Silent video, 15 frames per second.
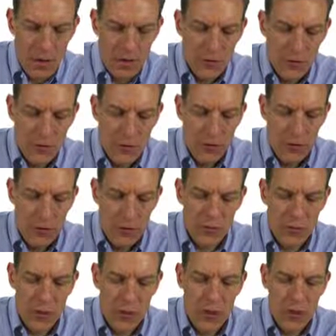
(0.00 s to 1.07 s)
So we
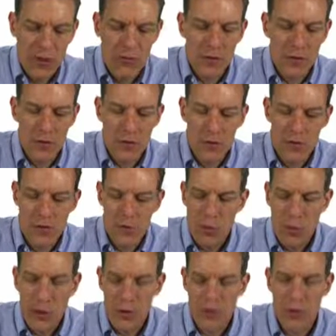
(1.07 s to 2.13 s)
start at some
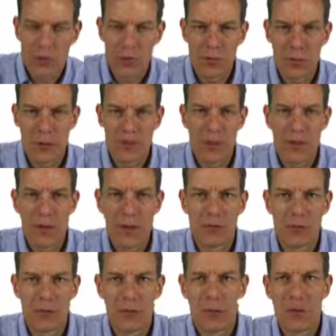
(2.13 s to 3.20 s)
point which might be an
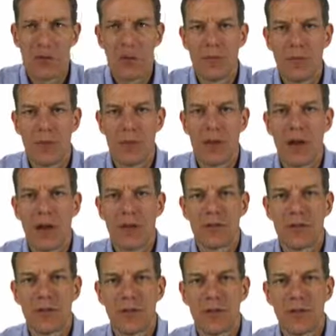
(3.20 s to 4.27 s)
equilibrium. We want to
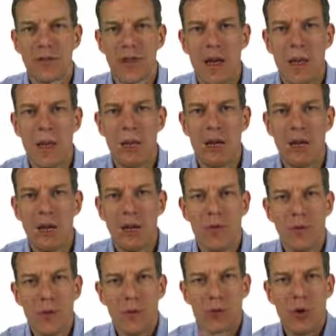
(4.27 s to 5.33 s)
ask, is that stable?
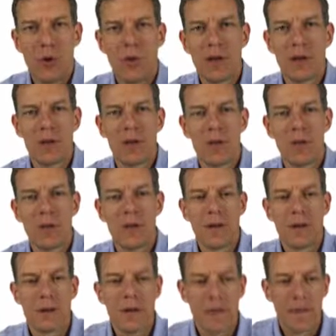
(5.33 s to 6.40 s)
We perturb it a little
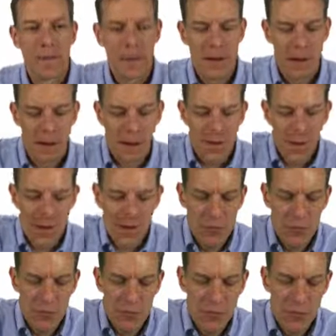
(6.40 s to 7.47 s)
bit. And then
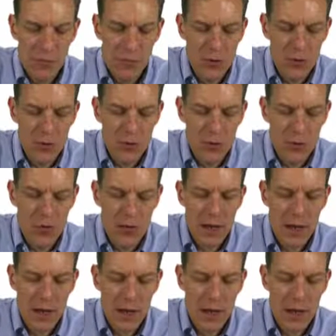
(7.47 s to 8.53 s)
what we do is we look
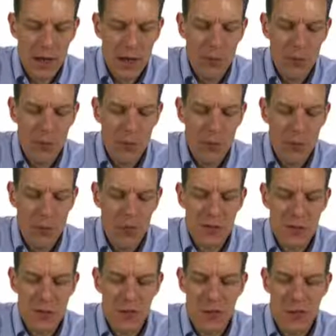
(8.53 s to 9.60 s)
at, okay, what's the
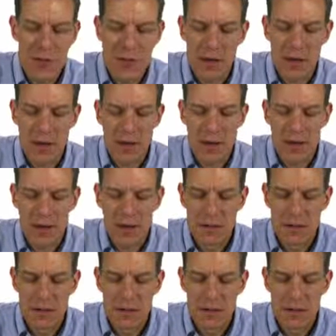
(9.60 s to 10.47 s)
best response?